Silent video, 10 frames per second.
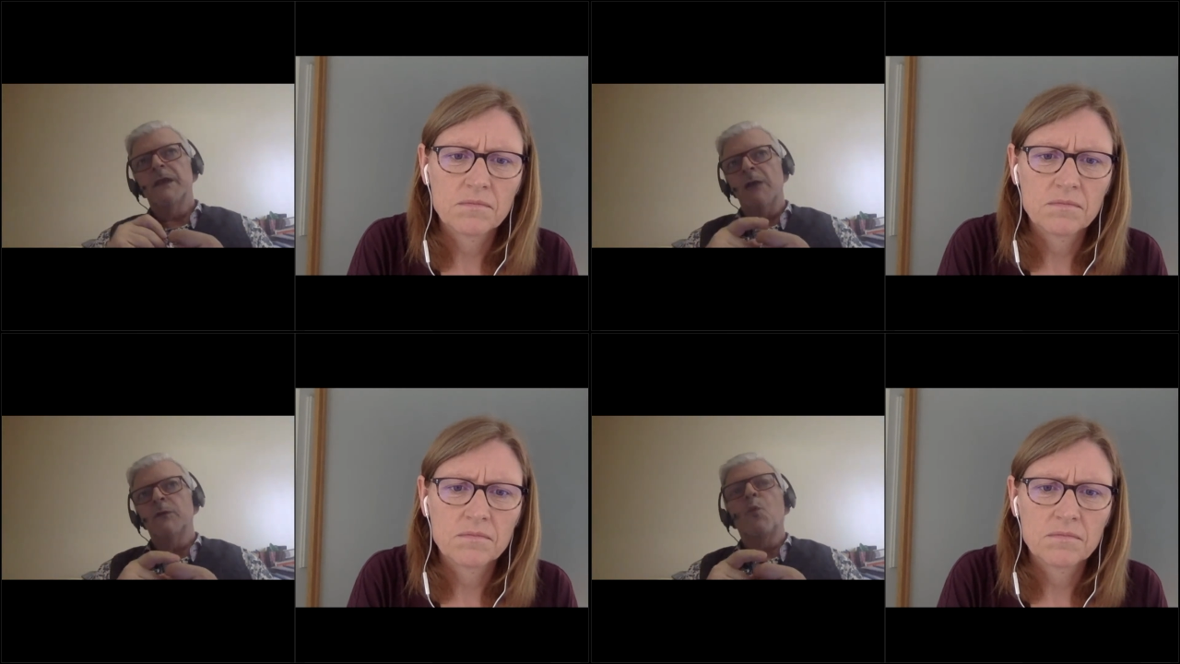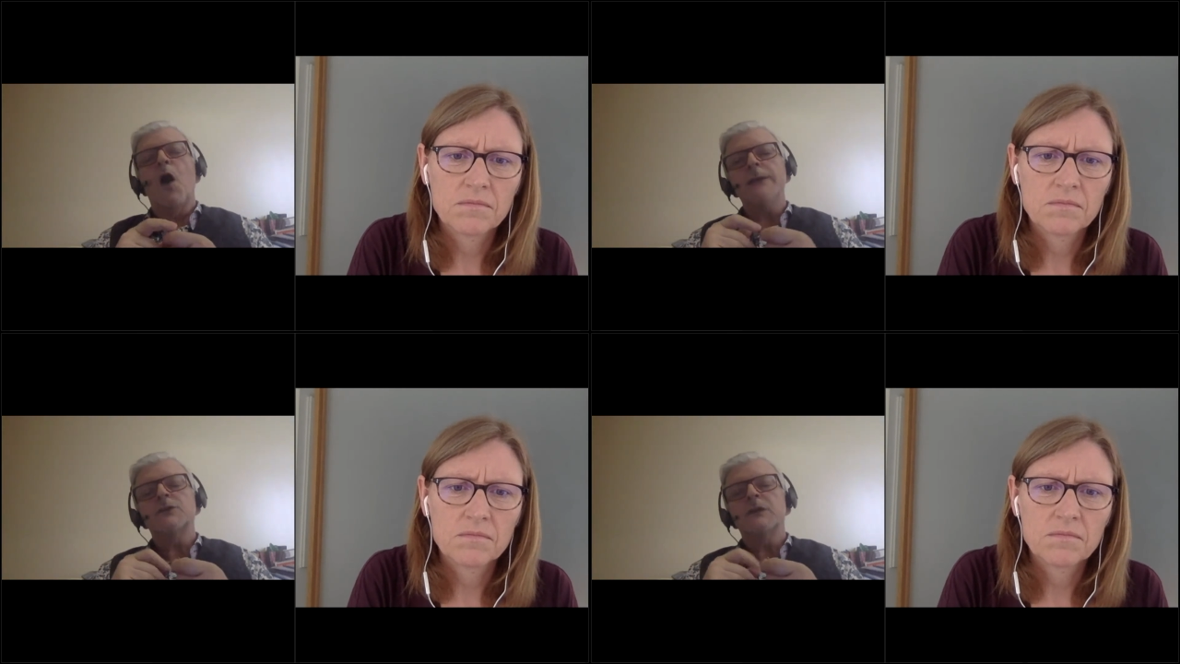Speaker 1: that I
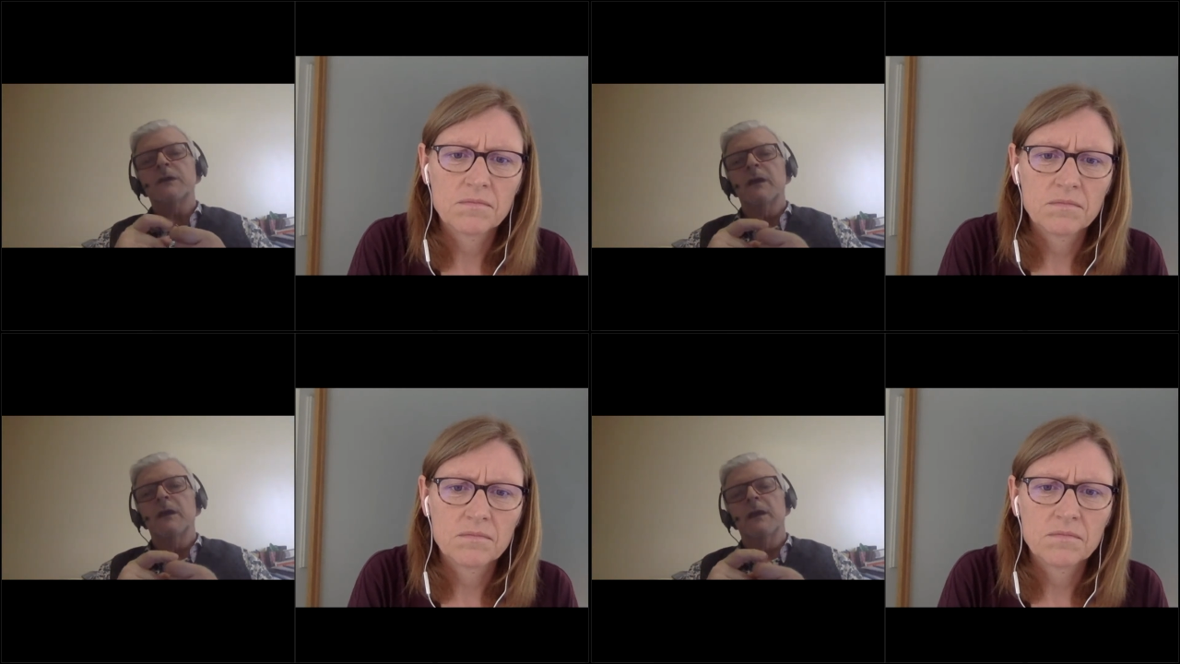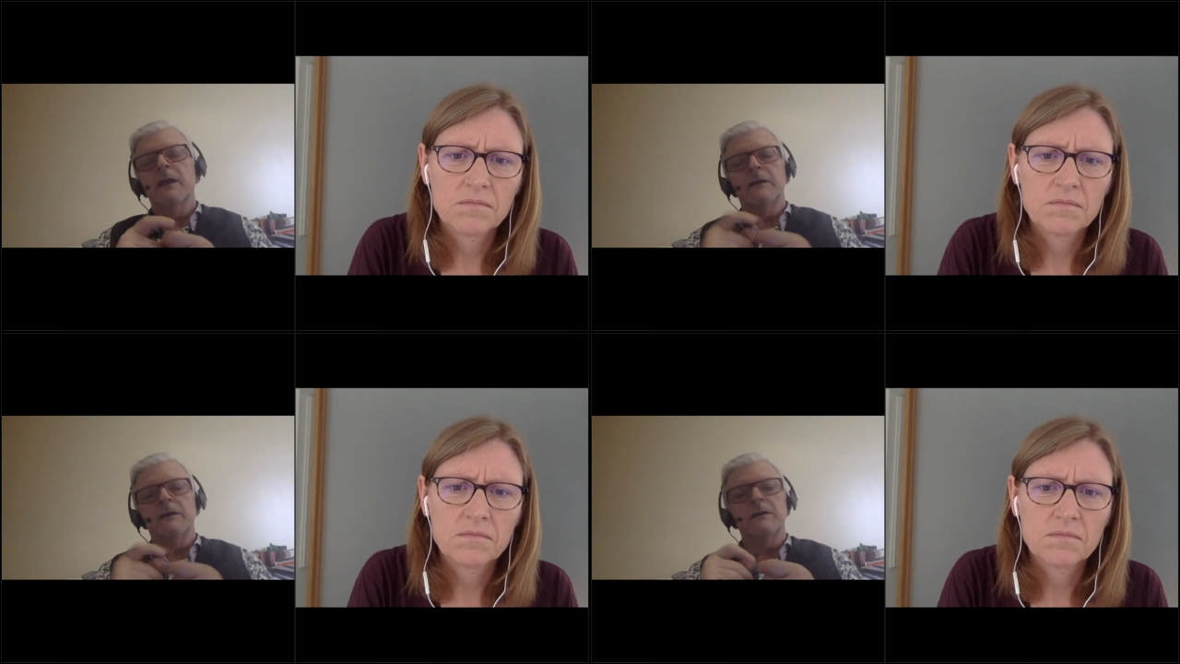would watch
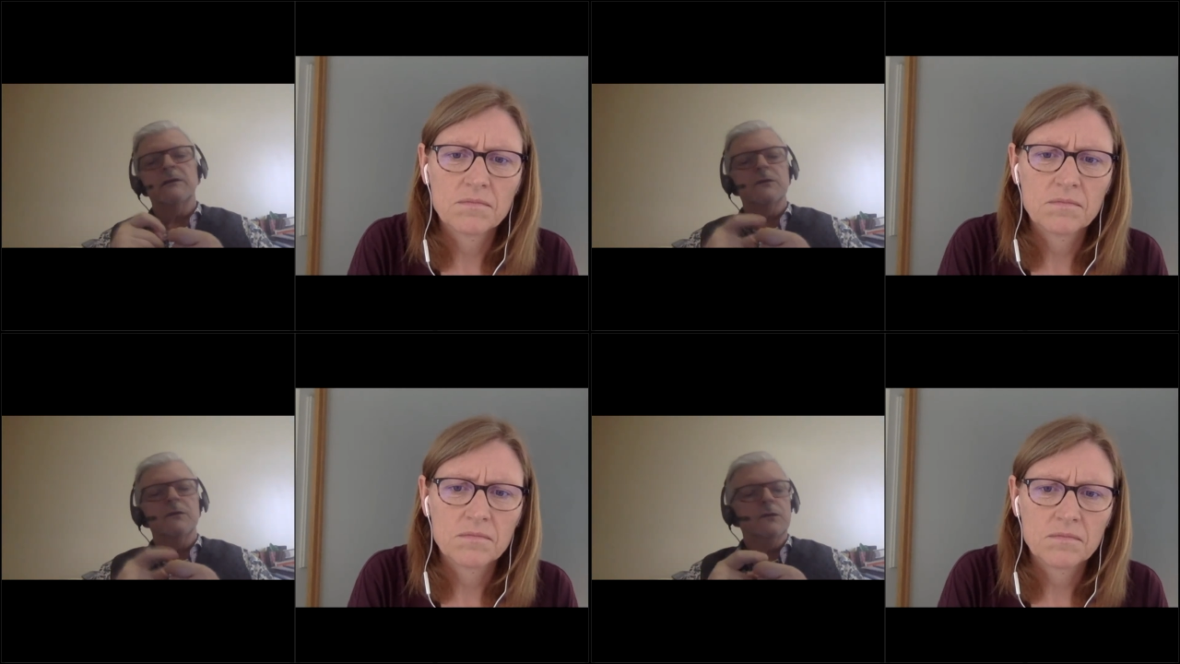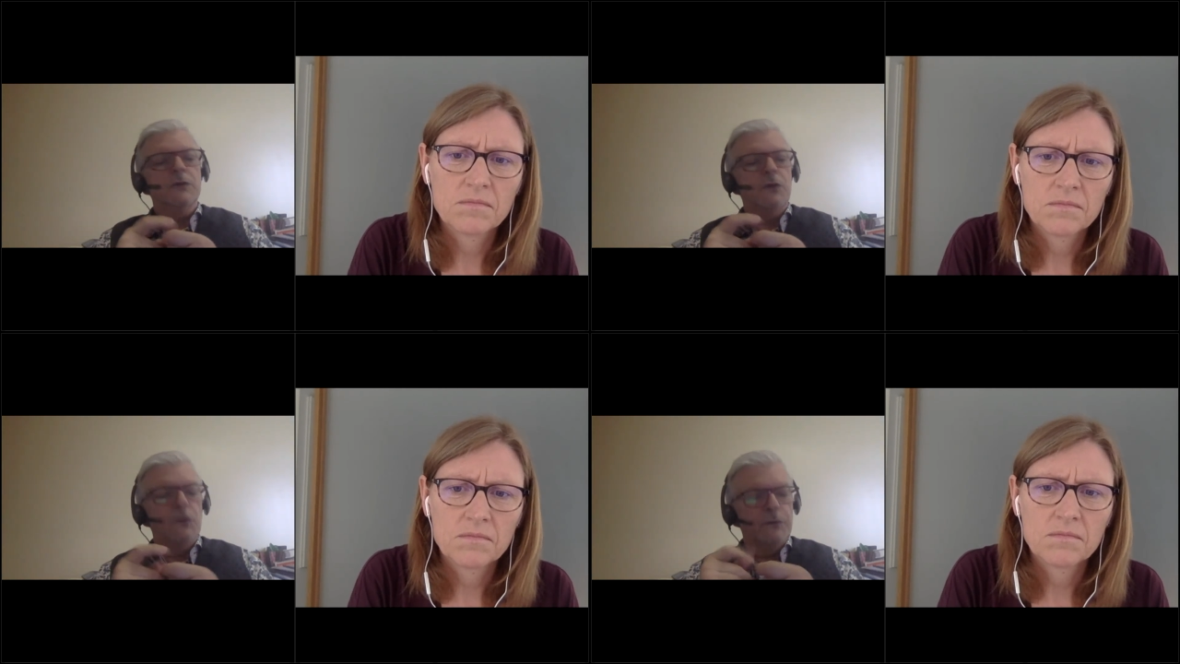and to,
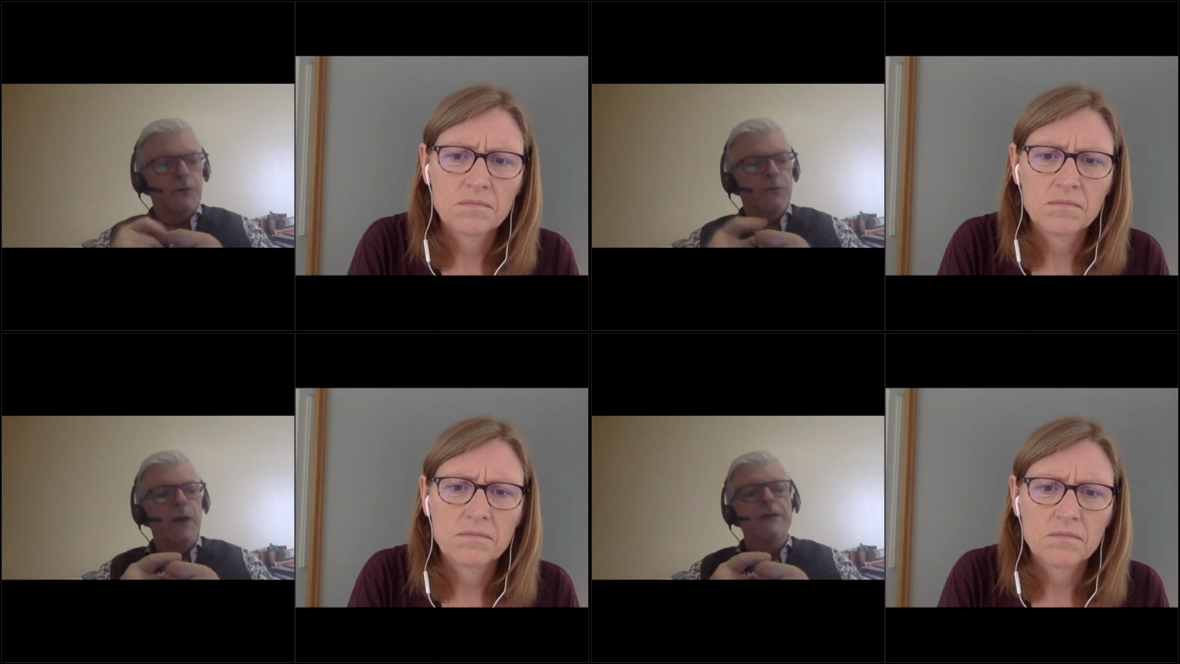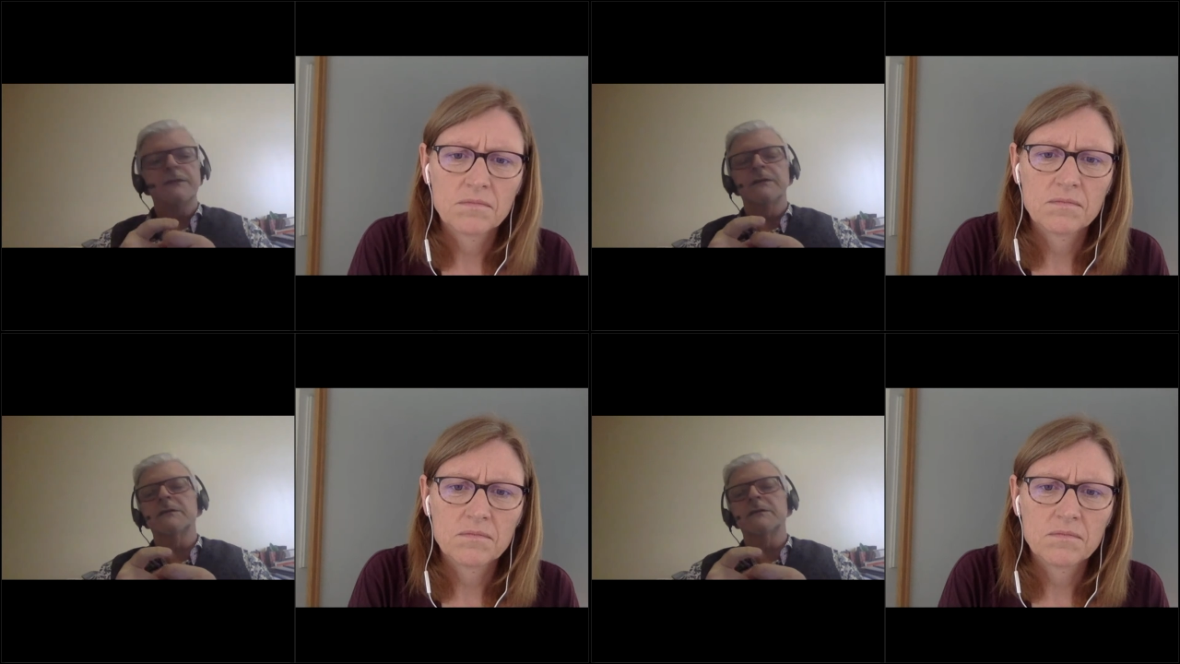to, to look for